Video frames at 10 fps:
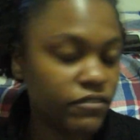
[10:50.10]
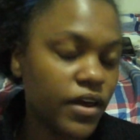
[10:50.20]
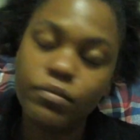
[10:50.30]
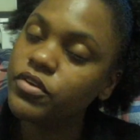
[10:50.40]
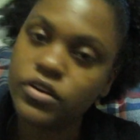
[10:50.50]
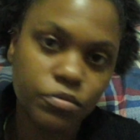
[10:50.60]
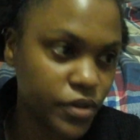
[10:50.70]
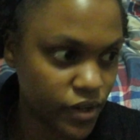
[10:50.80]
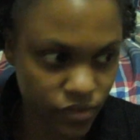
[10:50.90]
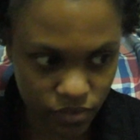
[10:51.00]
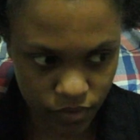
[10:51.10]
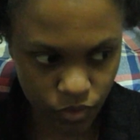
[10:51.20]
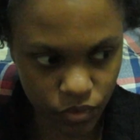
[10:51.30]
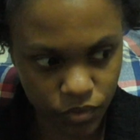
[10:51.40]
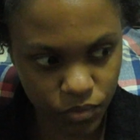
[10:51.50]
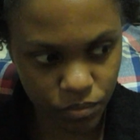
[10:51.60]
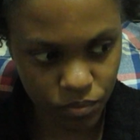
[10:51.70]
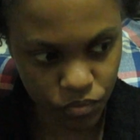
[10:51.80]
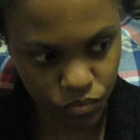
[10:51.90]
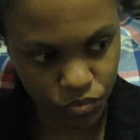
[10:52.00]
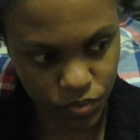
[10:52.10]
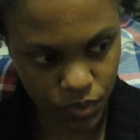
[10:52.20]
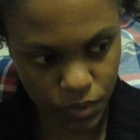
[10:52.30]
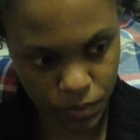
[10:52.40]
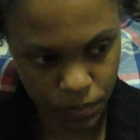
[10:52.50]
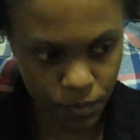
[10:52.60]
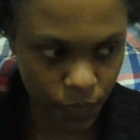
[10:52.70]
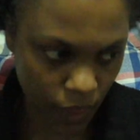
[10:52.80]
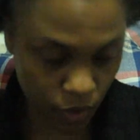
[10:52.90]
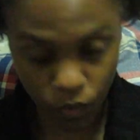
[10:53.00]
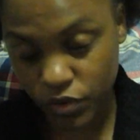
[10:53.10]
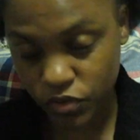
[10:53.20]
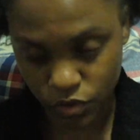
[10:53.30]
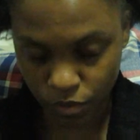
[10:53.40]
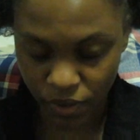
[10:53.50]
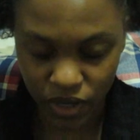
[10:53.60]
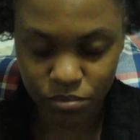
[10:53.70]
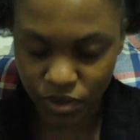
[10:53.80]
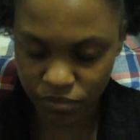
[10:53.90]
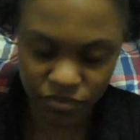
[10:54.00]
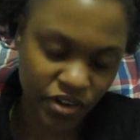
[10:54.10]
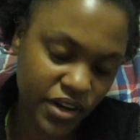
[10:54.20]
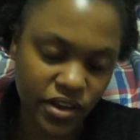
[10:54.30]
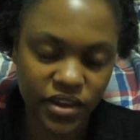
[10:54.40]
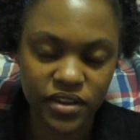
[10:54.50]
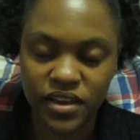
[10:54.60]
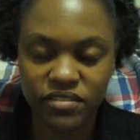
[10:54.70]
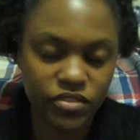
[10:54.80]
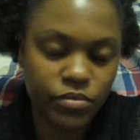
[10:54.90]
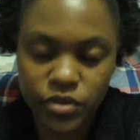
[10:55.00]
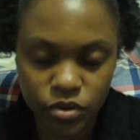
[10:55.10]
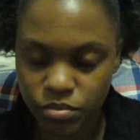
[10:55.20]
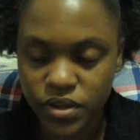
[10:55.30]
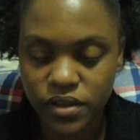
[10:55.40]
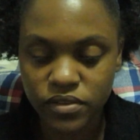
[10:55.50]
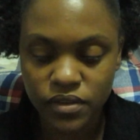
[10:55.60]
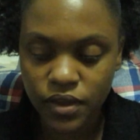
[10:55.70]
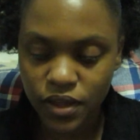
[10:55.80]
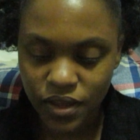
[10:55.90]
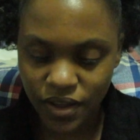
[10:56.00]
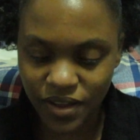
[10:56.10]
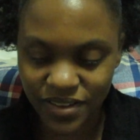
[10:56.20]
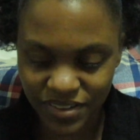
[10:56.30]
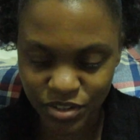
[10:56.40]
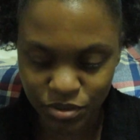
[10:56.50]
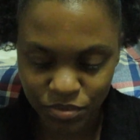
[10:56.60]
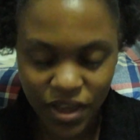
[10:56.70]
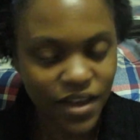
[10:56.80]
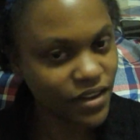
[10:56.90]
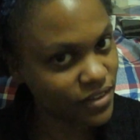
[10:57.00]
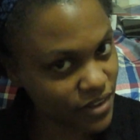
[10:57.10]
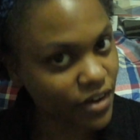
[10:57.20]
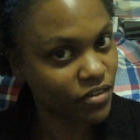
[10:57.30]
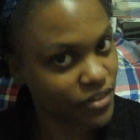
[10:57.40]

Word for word: And right now I have absolutely no plans. So I want to come back, but I'm, right now again I have absolutely no plans.